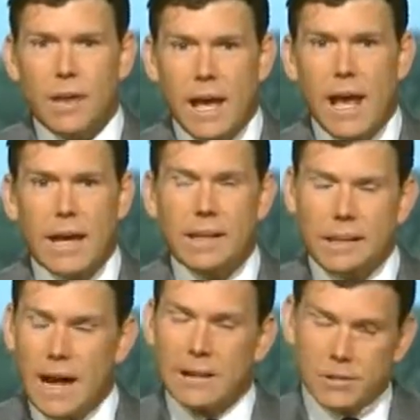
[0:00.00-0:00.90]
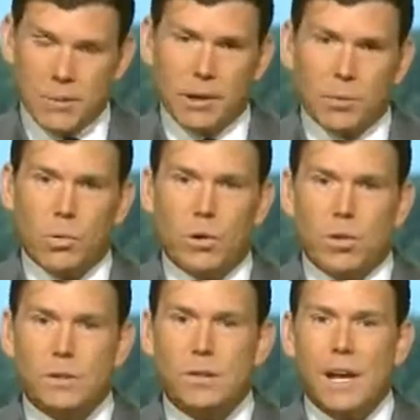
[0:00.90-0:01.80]
head, not in so many
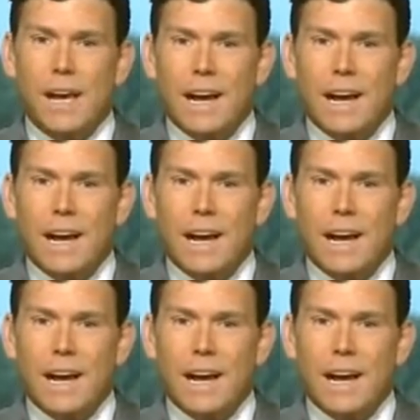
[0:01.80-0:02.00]
words,